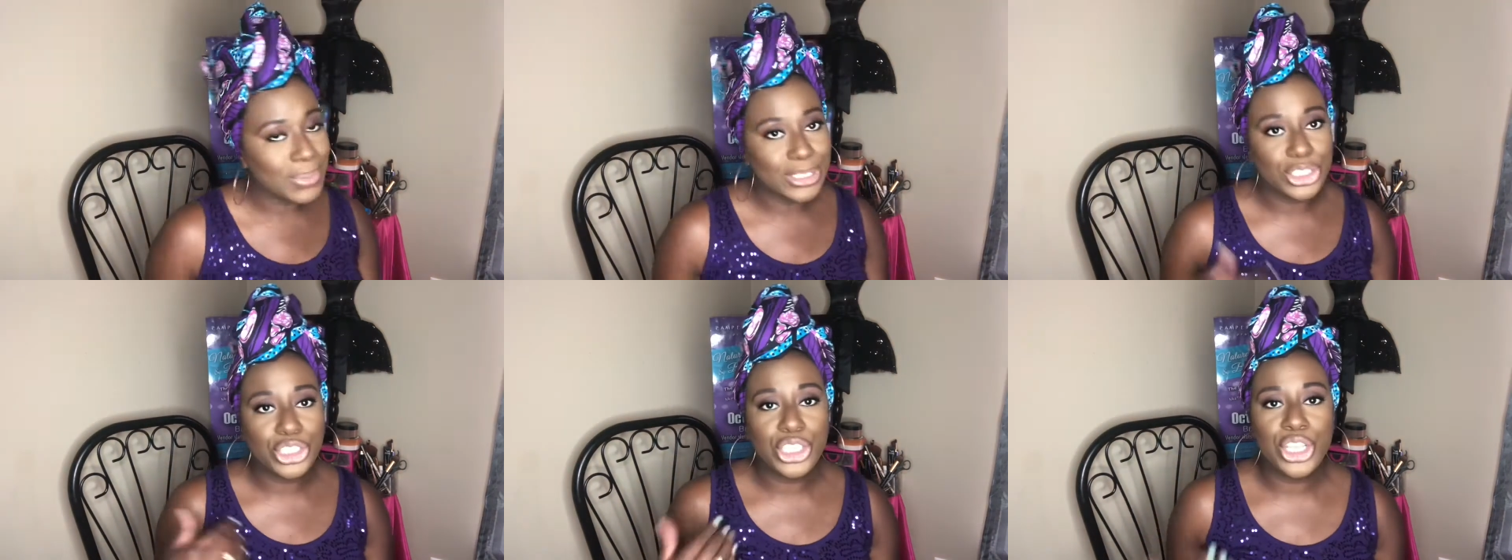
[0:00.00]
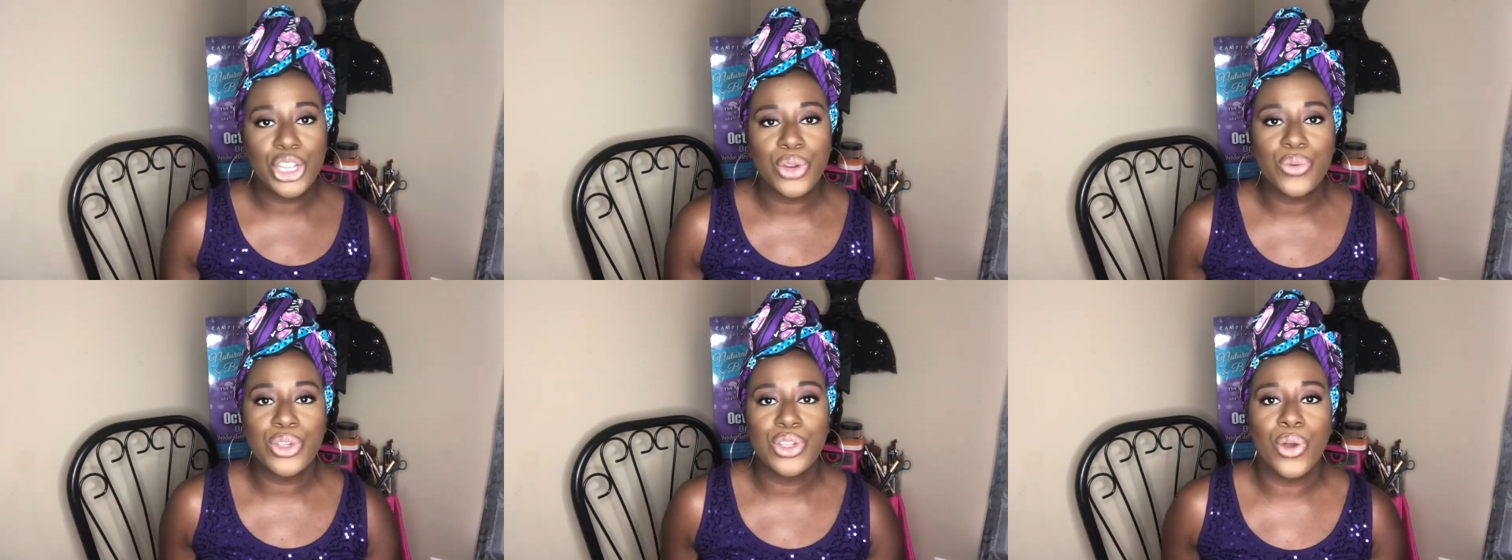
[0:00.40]

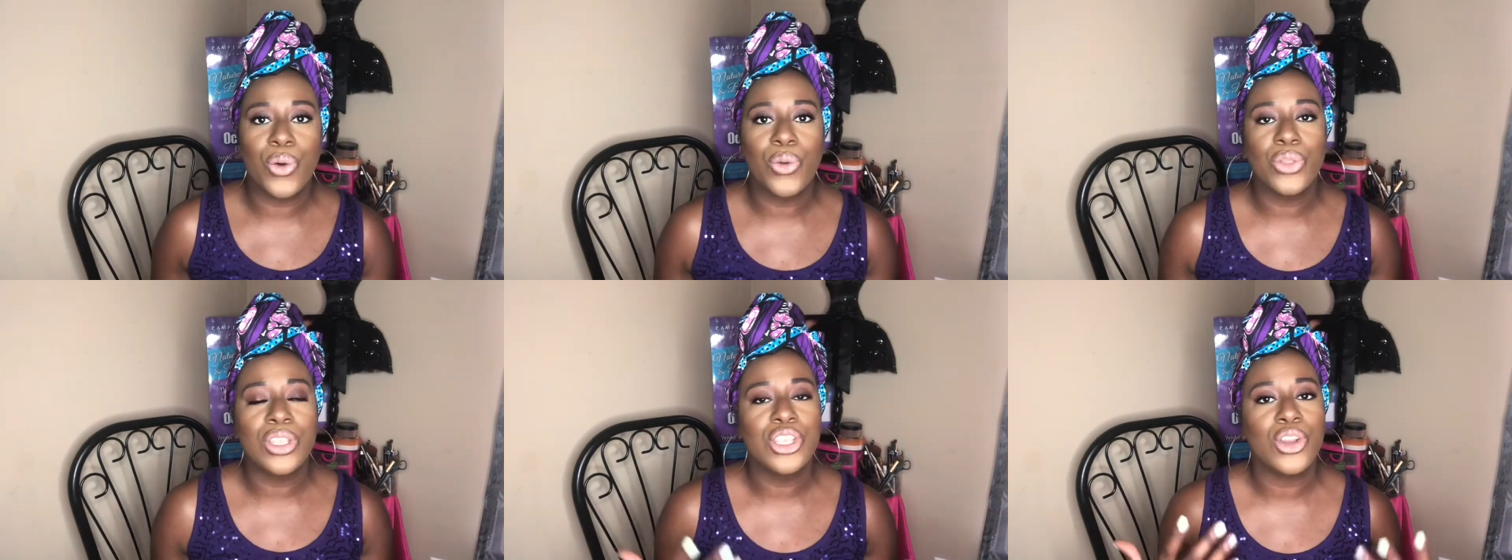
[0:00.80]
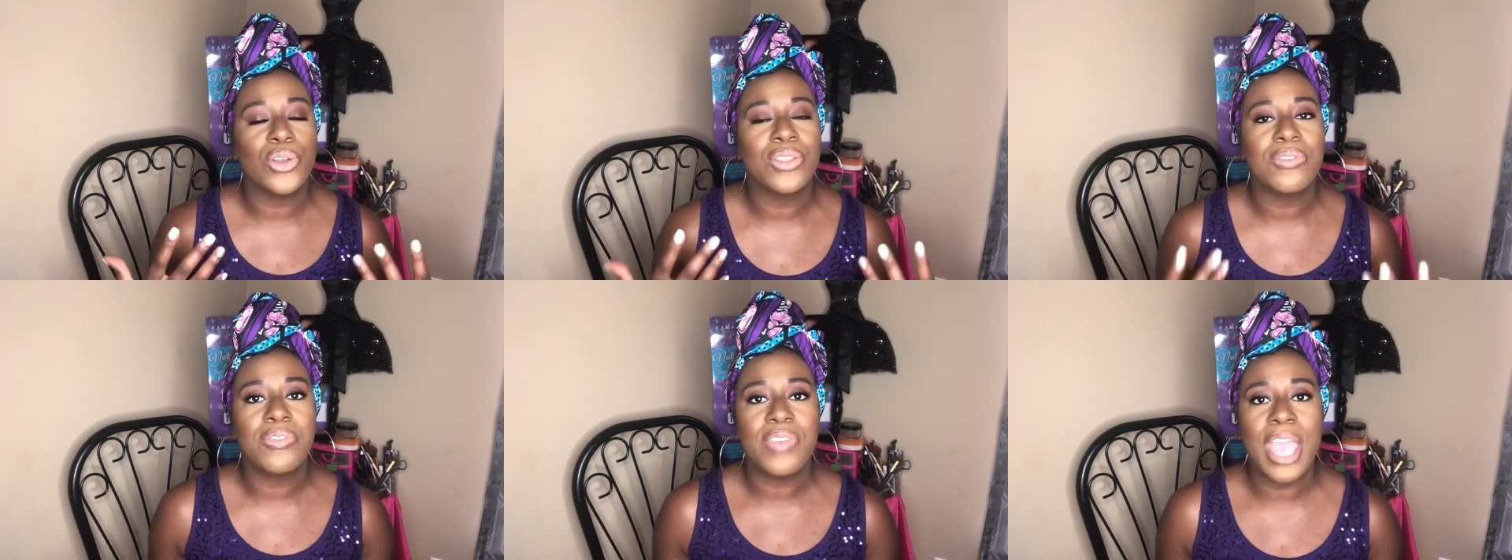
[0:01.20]
material, you know,
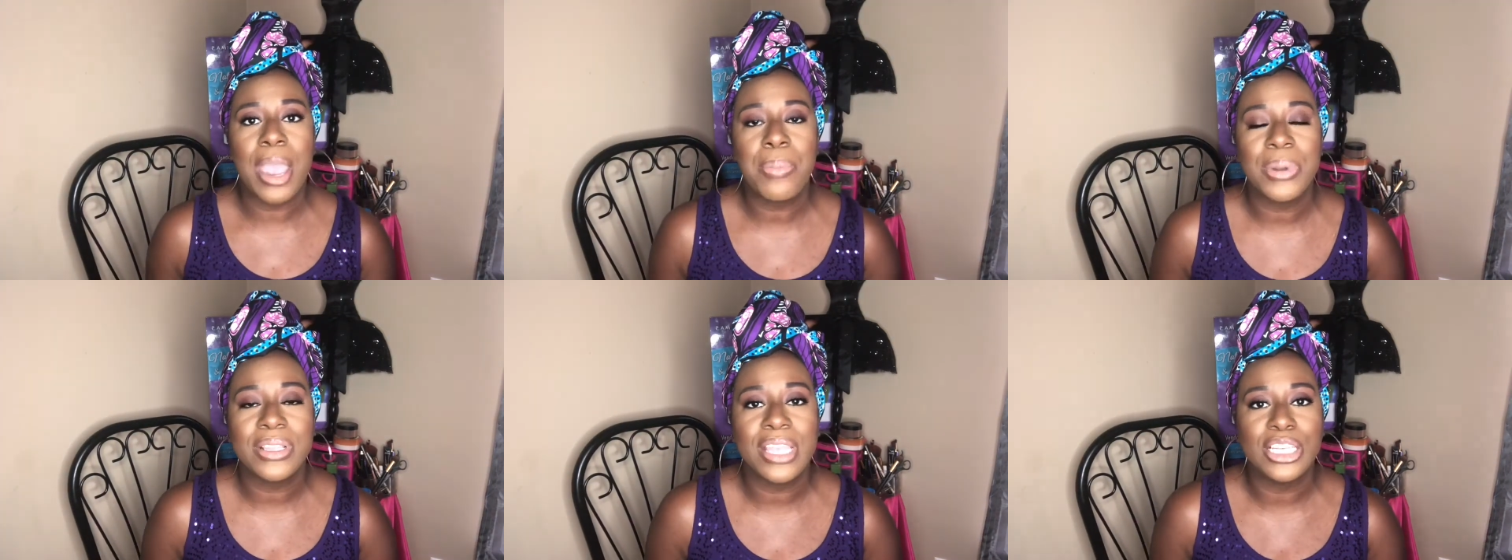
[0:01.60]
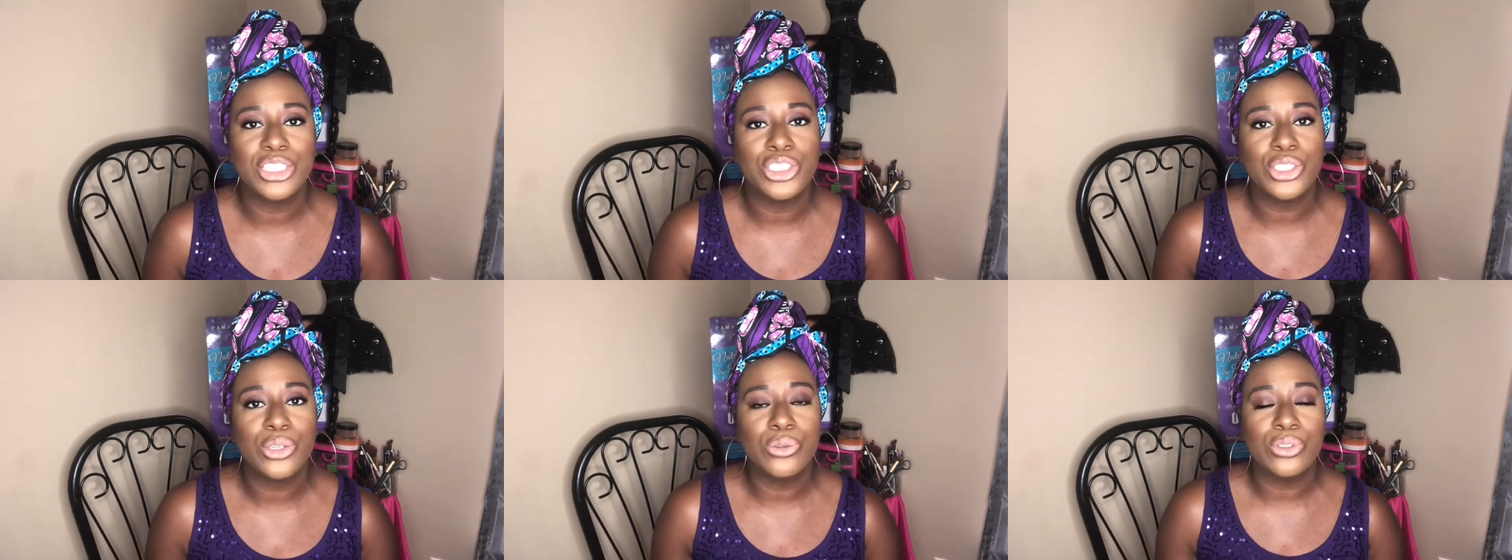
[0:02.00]
the fabric
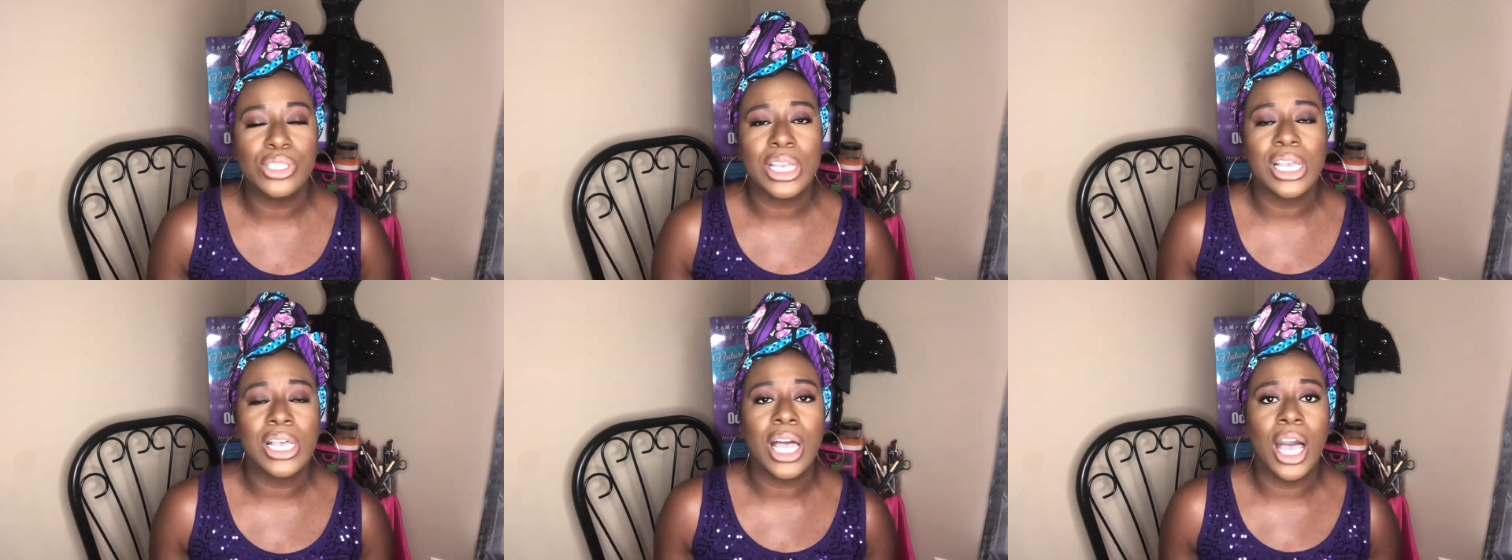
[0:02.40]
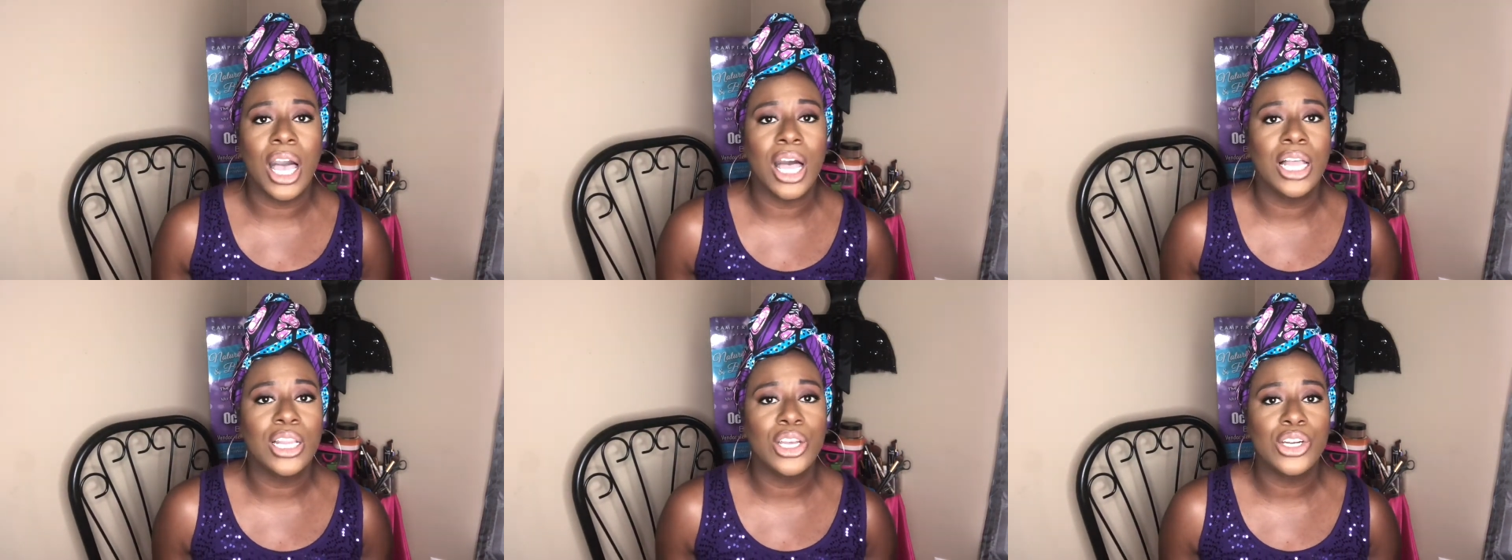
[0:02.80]
that's used, the
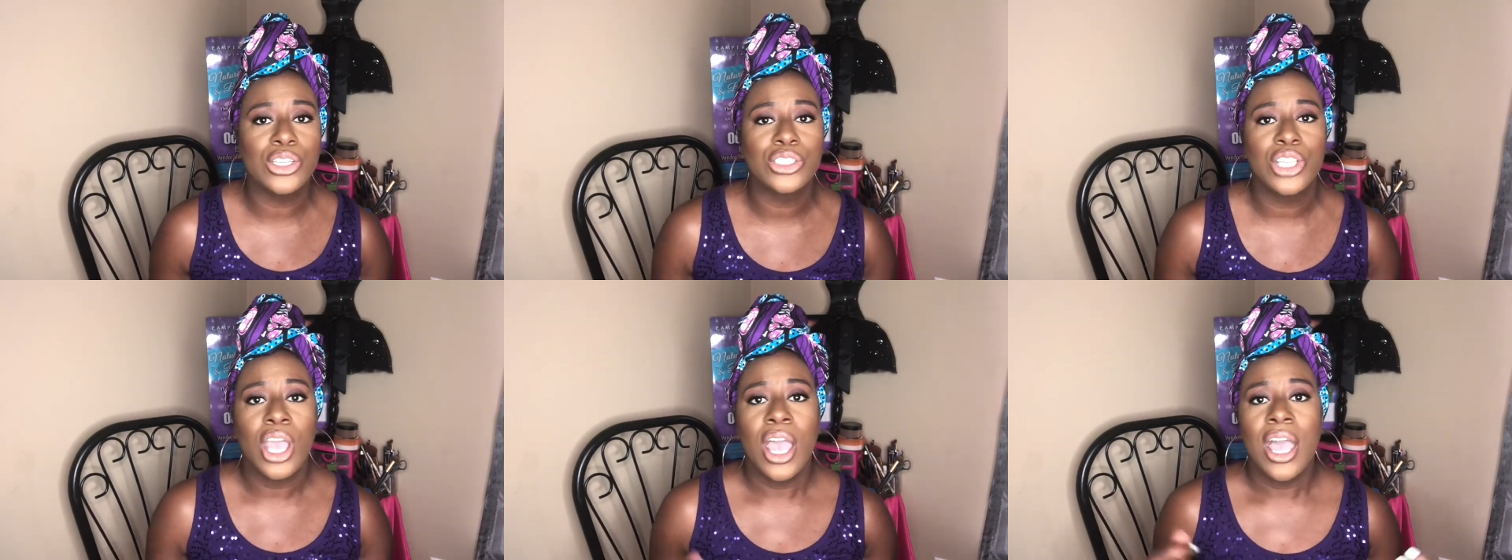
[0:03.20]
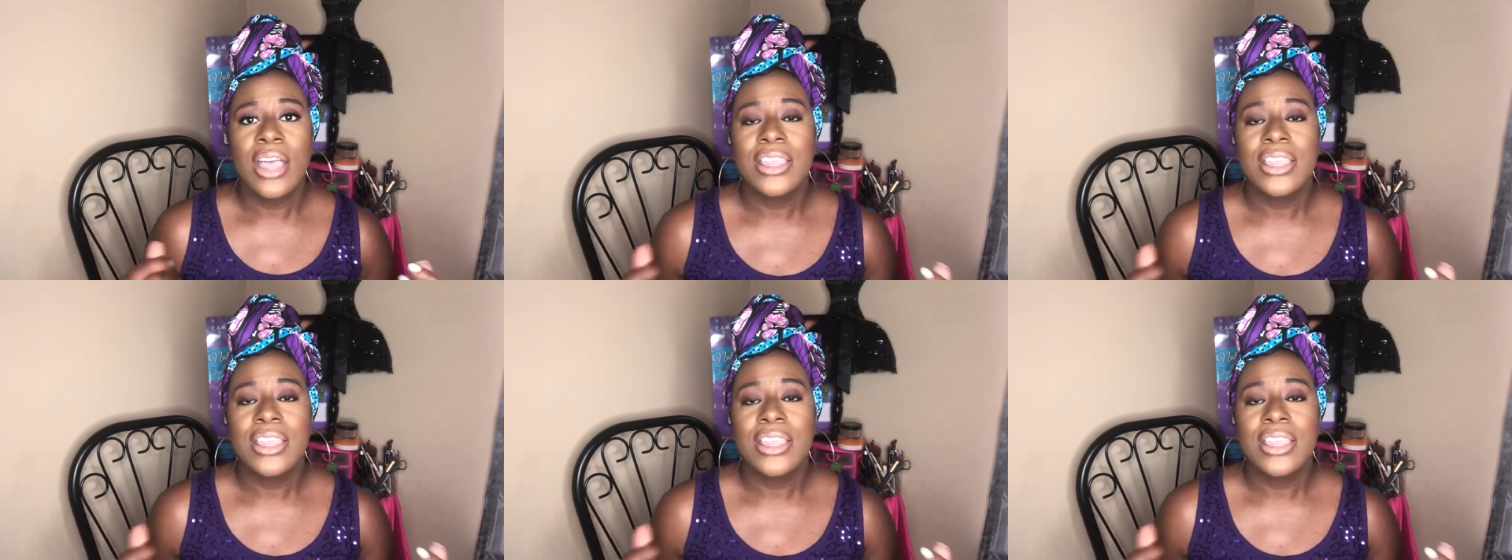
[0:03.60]
colors,